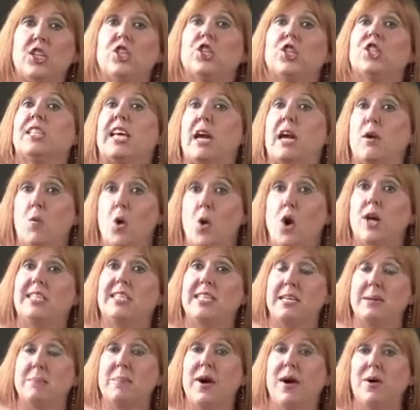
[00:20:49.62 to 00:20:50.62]
I want
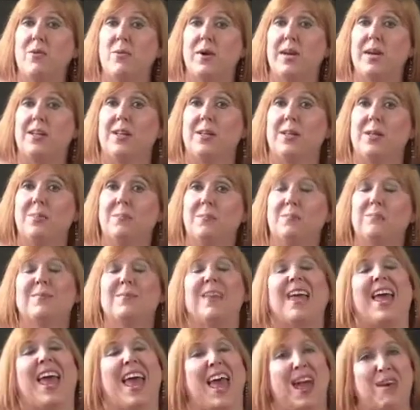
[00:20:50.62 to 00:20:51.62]
in my will.
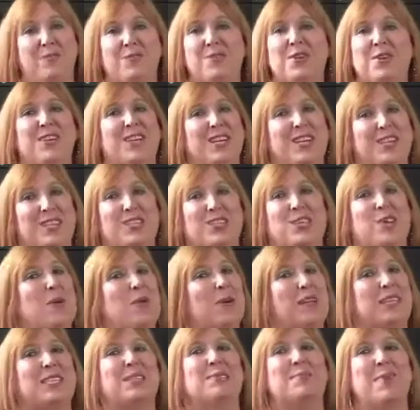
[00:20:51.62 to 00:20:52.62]
Everything's going
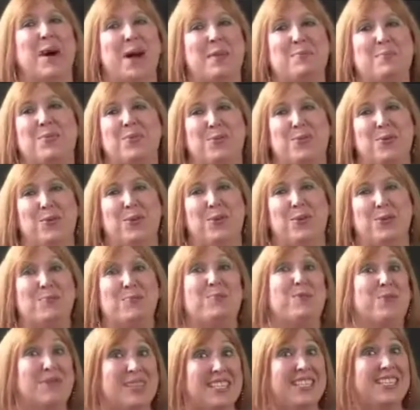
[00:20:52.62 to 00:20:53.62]
to my poodle,
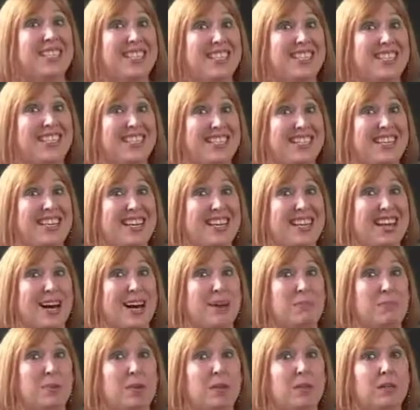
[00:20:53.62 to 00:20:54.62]
Princess Tika.
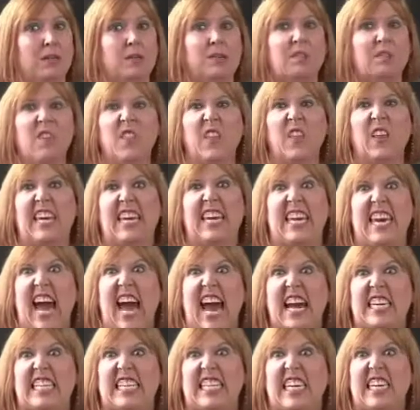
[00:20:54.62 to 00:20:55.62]
The
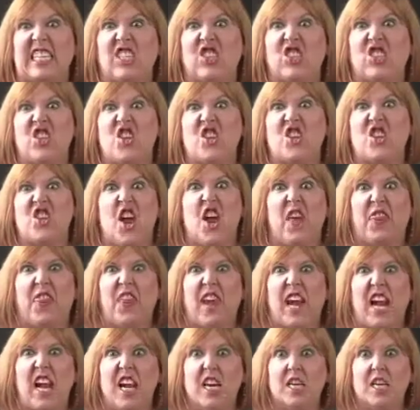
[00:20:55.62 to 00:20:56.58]
cat gets nothing.